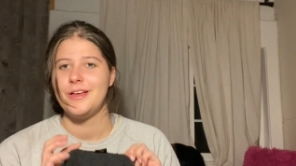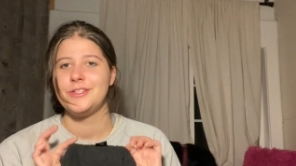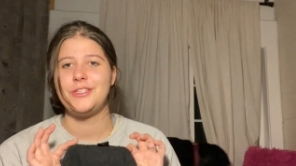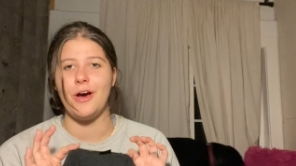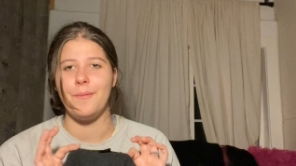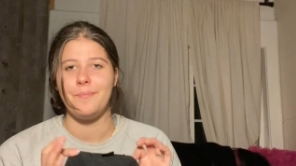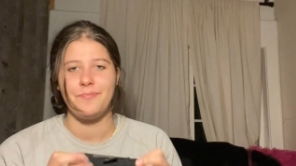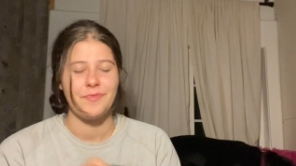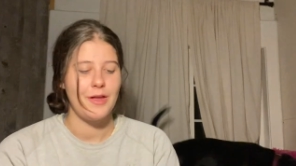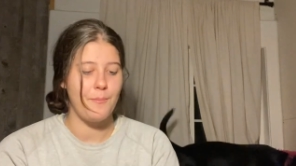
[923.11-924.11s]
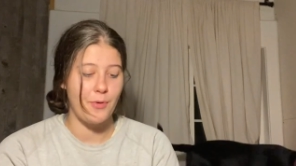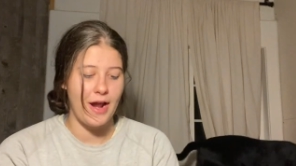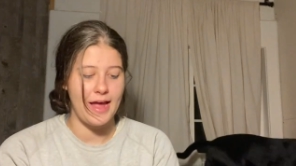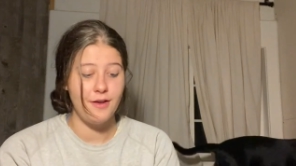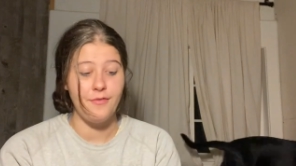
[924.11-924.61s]
So
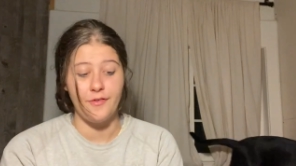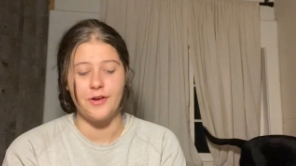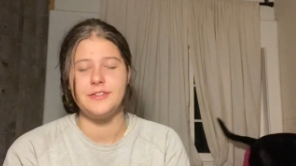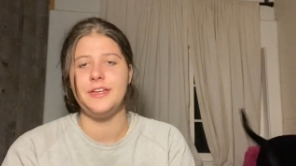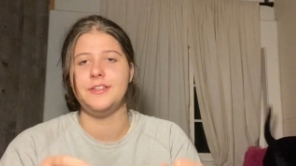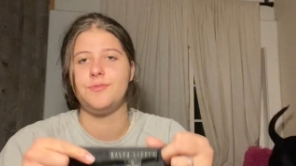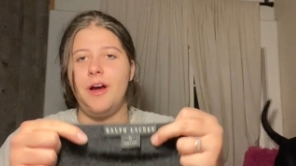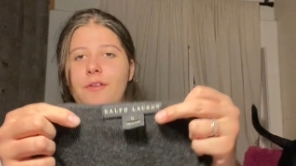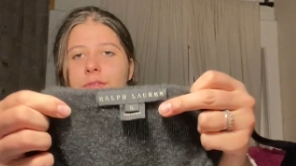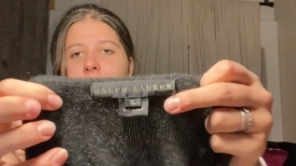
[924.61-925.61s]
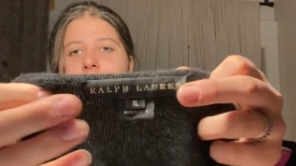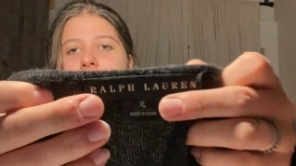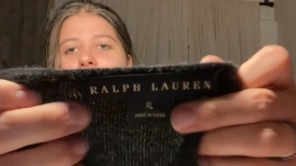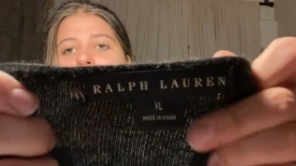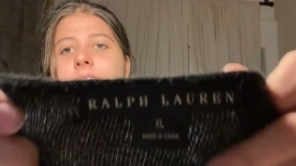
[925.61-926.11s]
brand first is Ralph
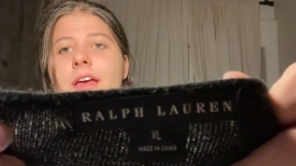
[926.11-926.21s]
Lauren